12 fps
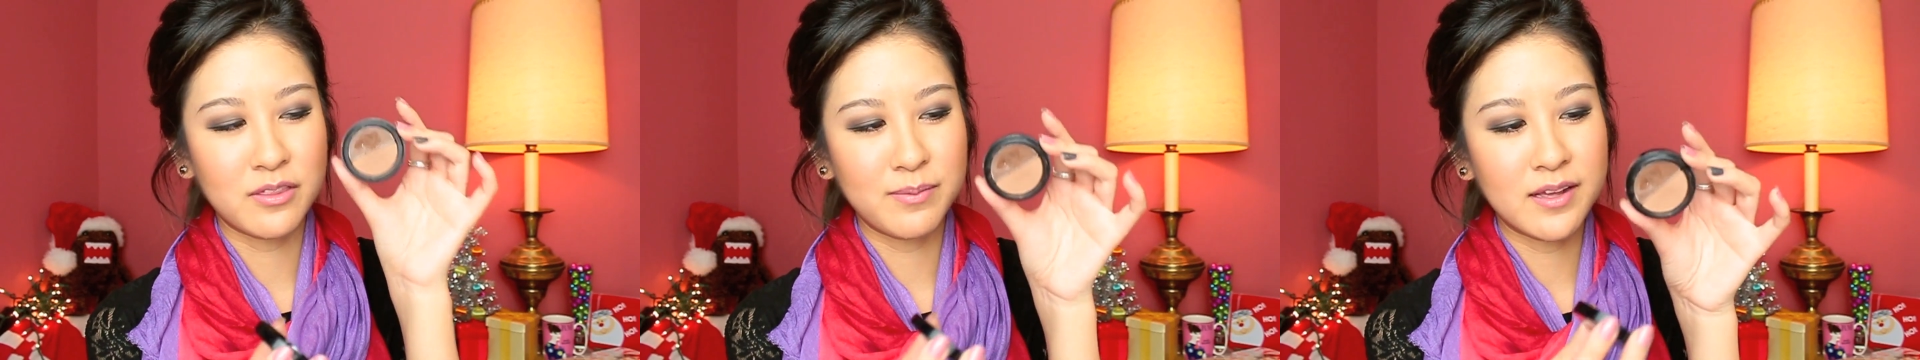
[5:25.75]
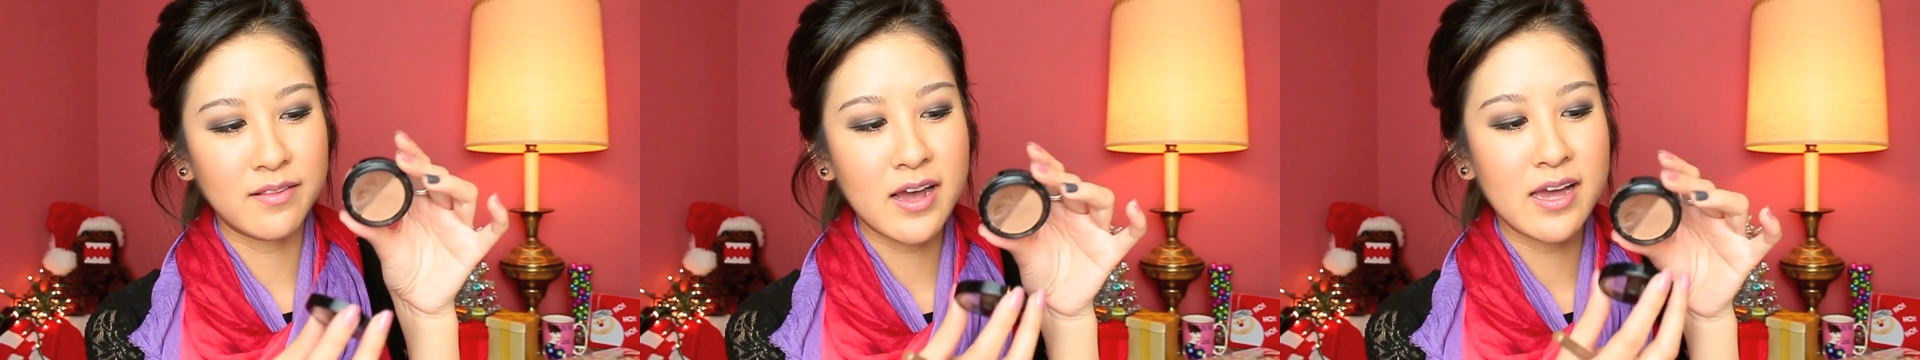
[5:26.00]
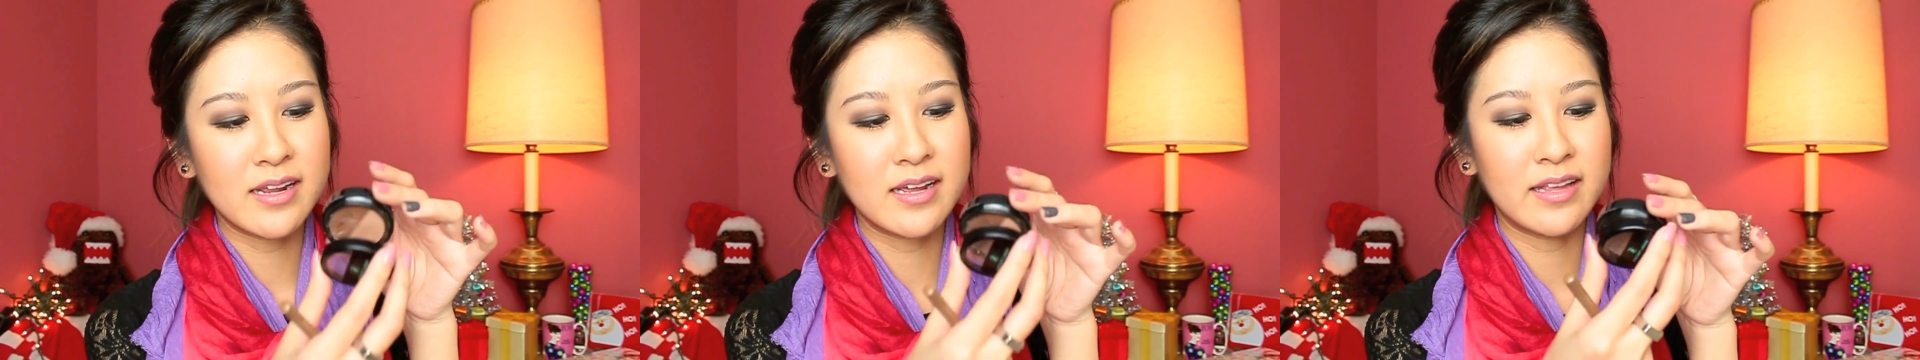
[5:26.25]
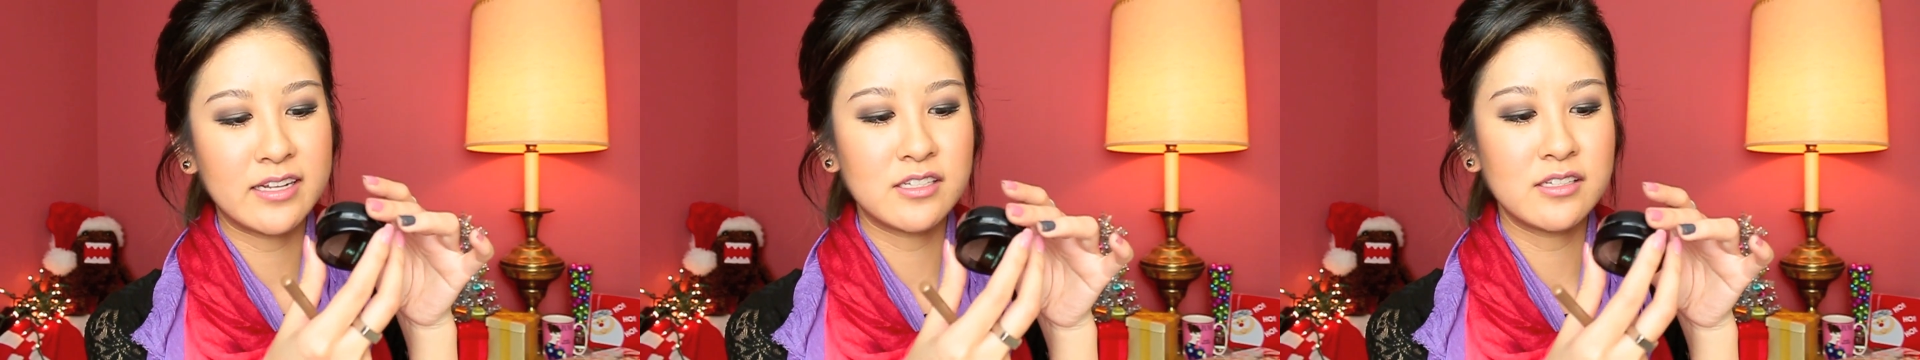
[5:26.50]
with me a lot and
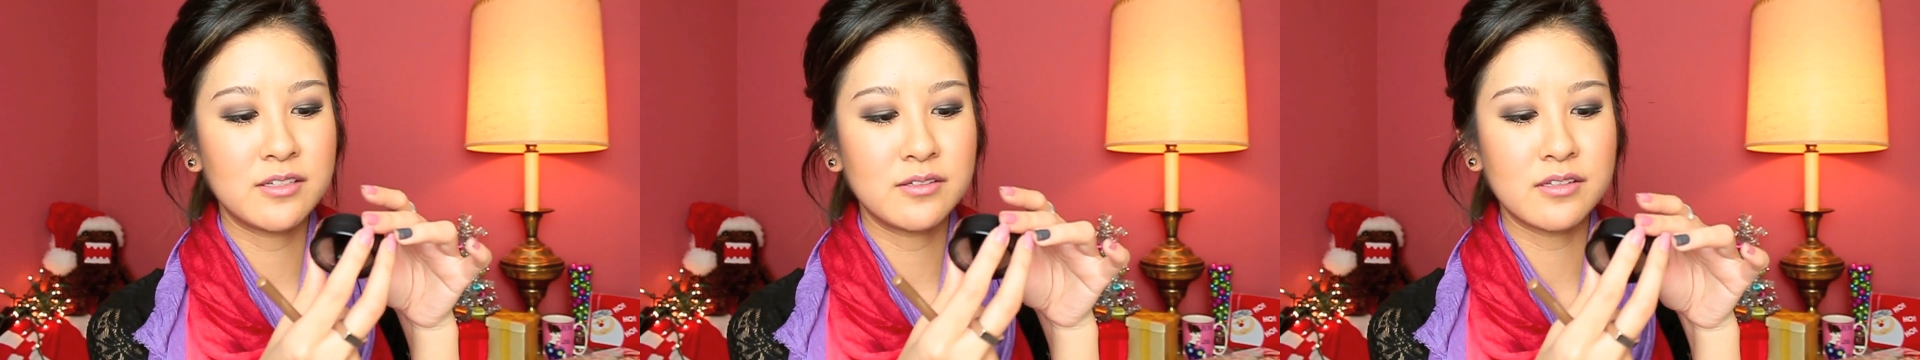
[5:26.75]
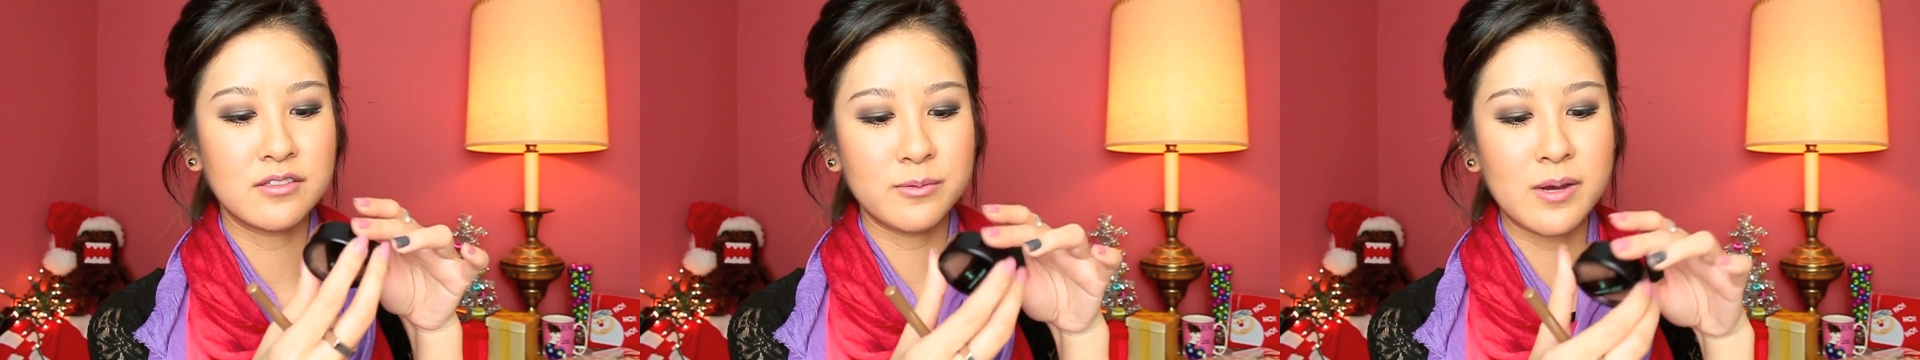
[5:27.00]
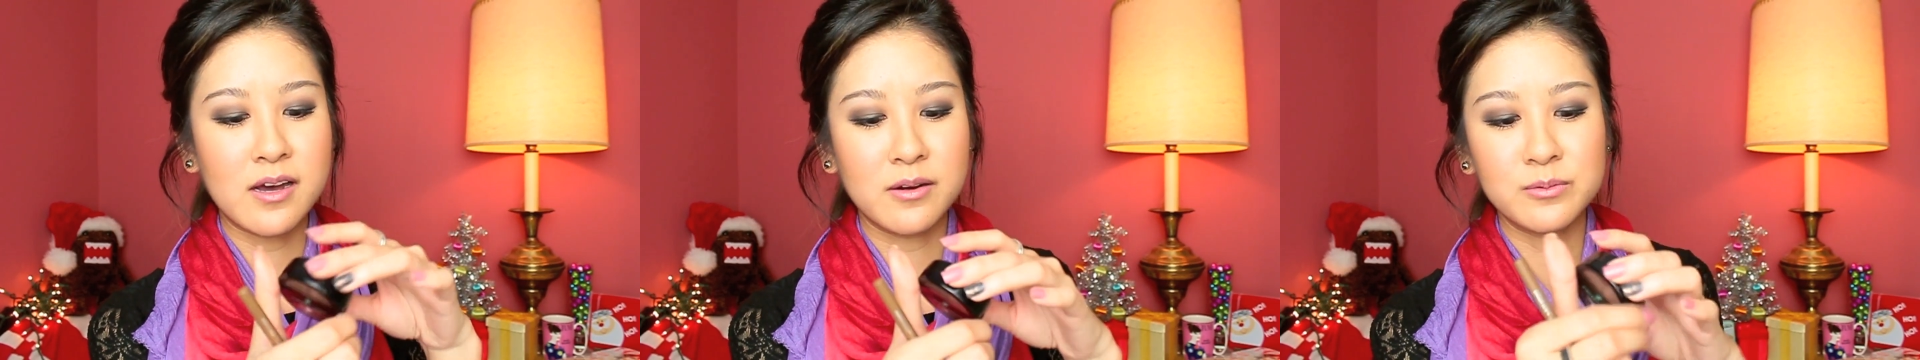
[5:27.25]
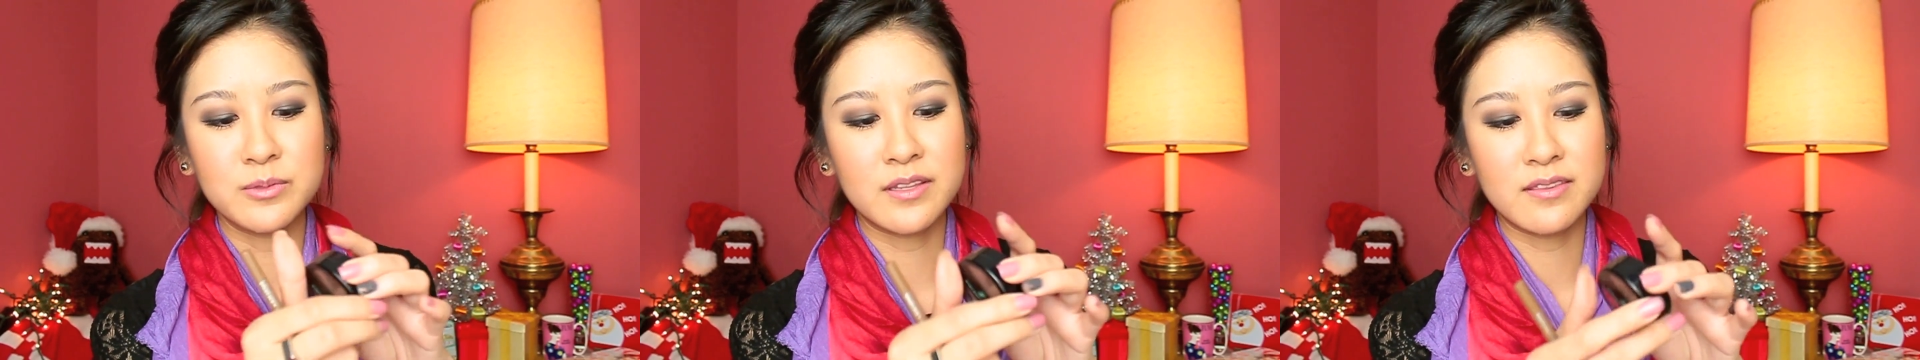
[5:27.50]
I like to use as
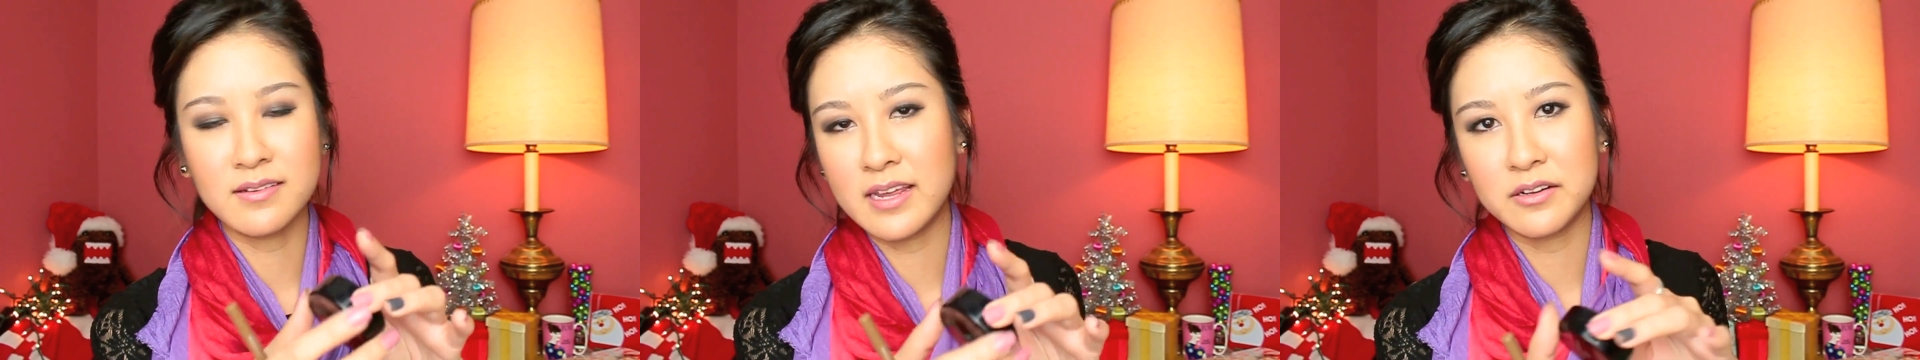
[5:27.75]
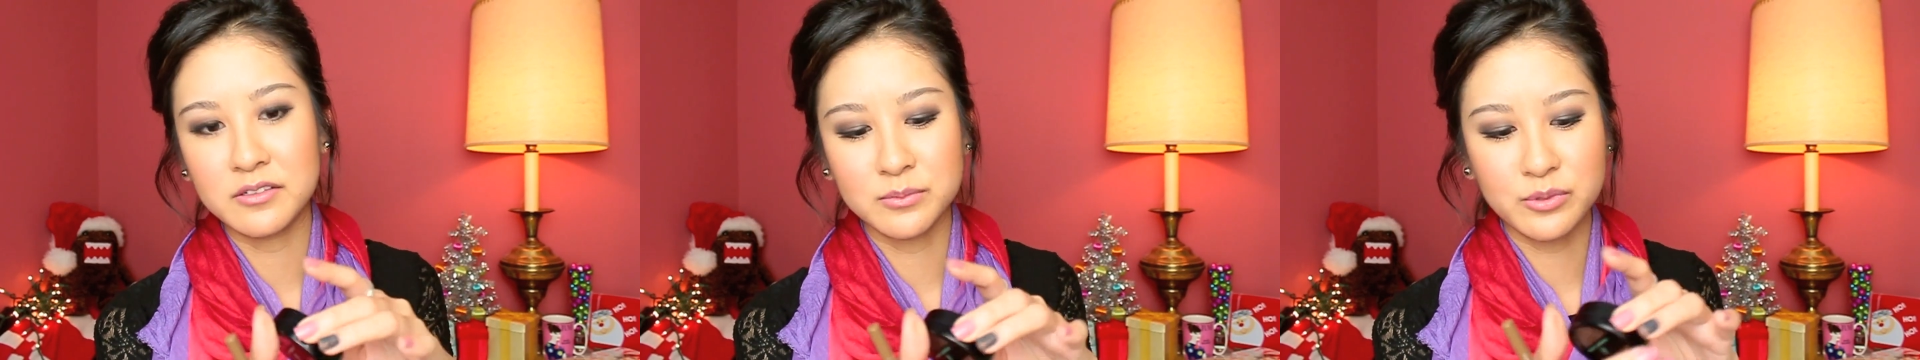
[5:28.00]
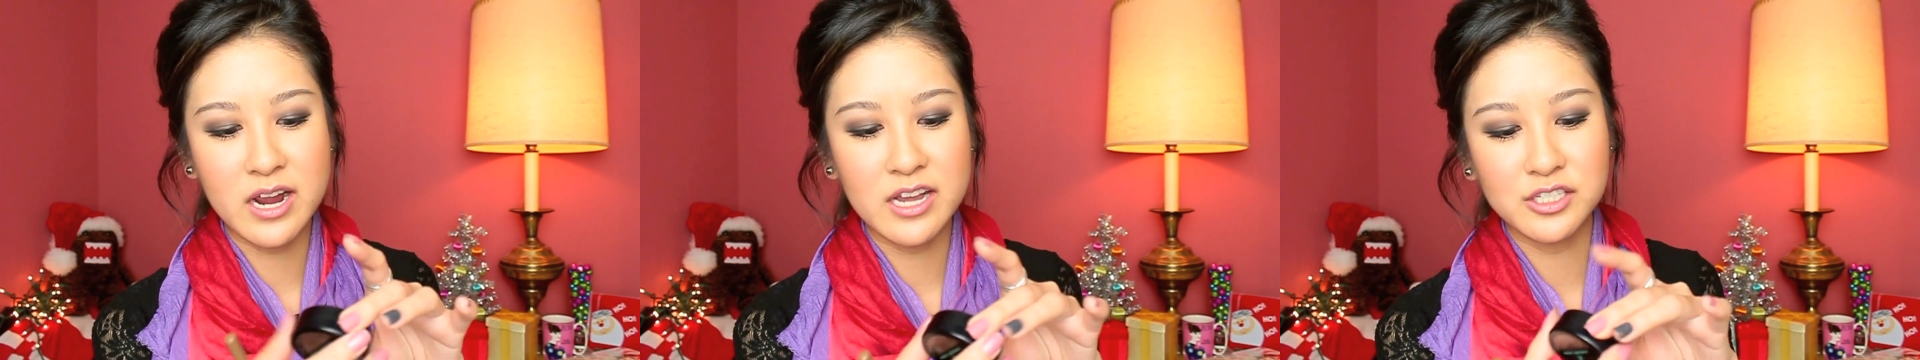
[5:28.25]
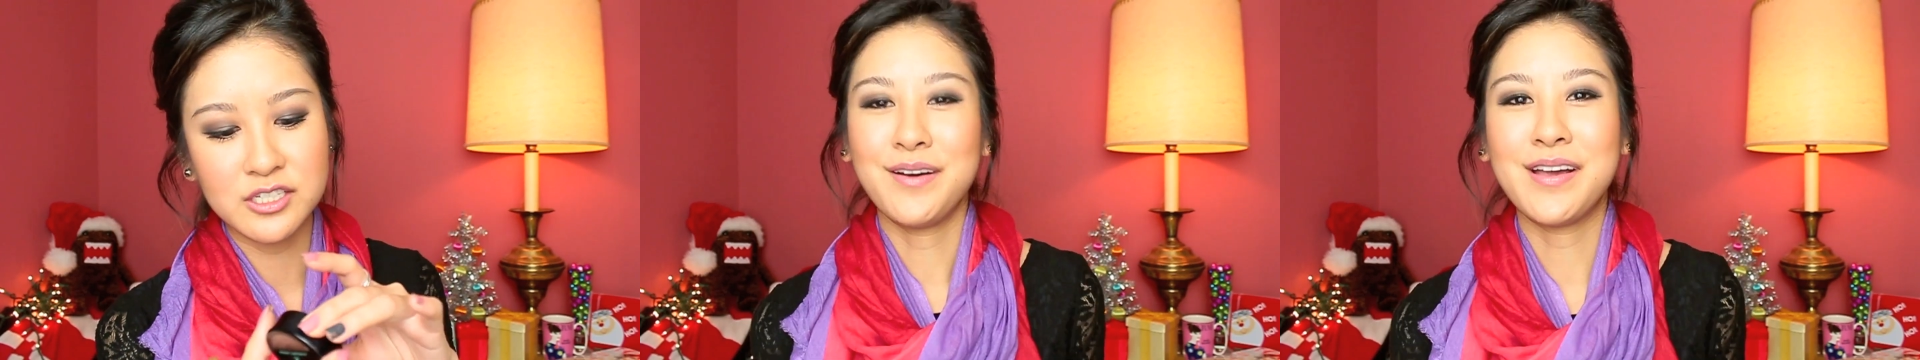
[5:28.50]
well with an angled brush